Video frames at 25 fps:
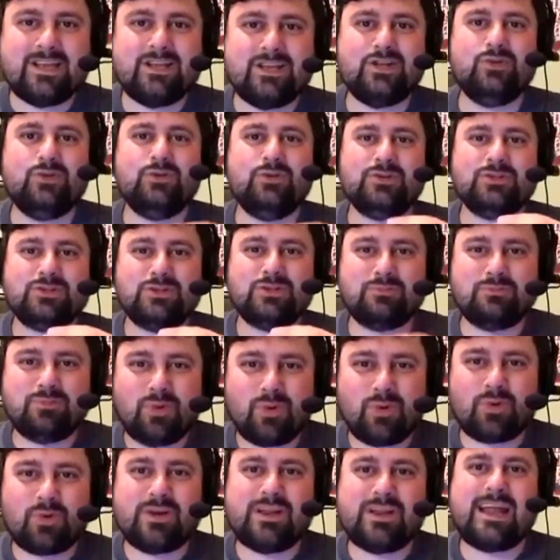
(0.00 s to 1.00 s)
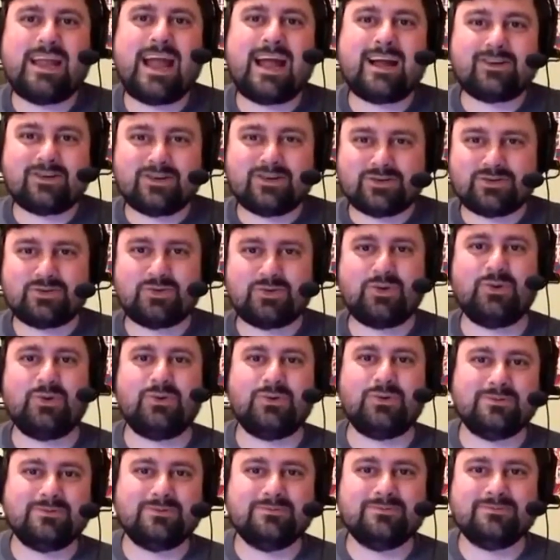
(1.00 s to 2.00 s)
to a supporting actor's
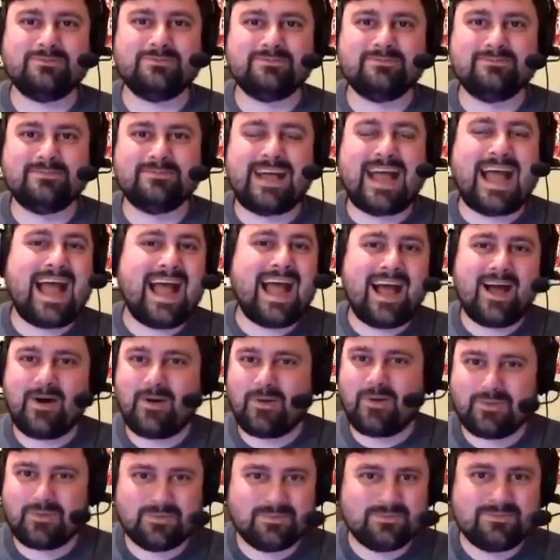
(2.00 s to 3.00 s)
role? How?